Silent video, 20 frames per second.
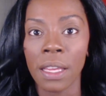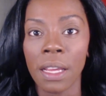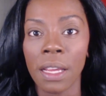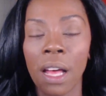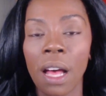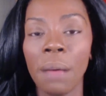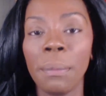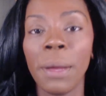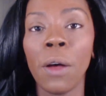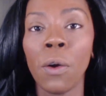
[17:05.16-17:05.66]

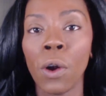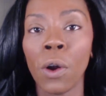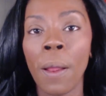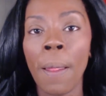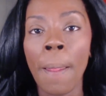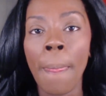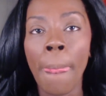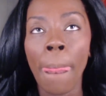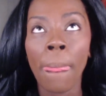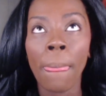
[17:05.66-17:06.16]
come out
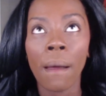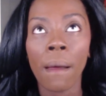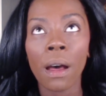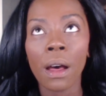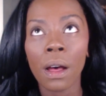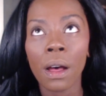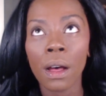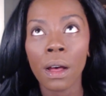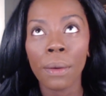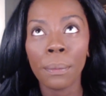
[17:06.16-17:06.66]

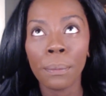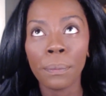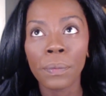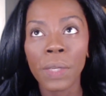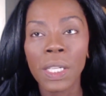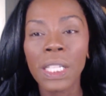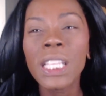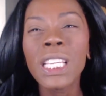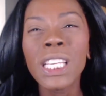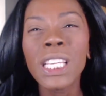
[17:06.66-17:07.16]

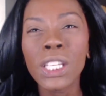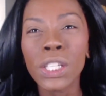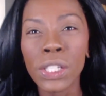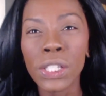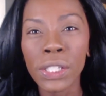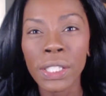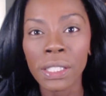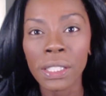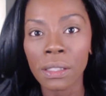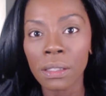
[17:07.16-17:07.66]
cleaner